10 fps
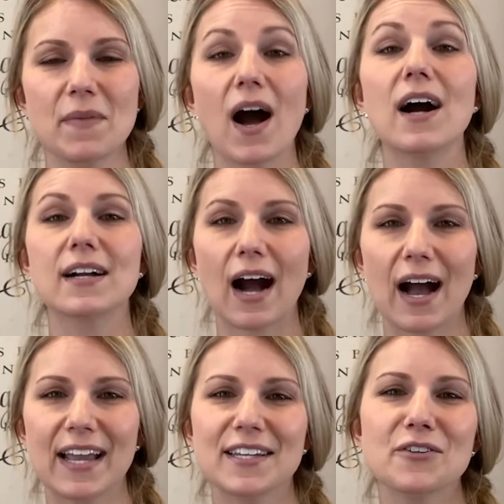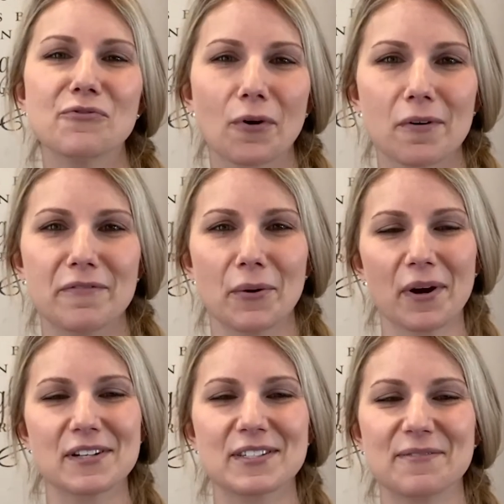a guide for
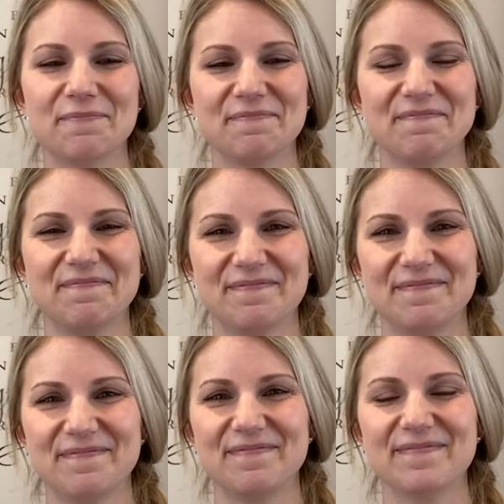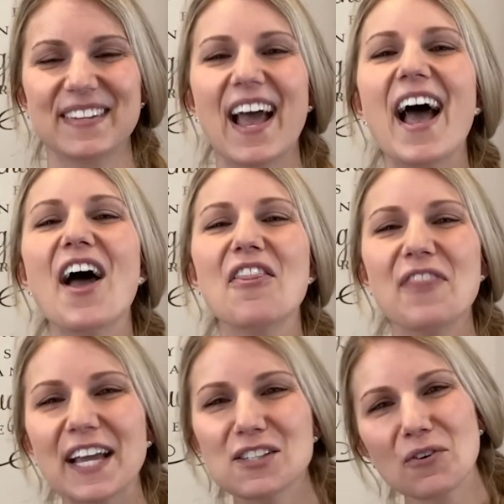reviewers.
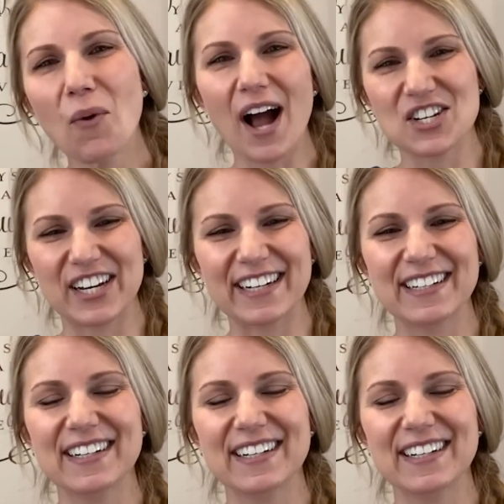Thanks for watching.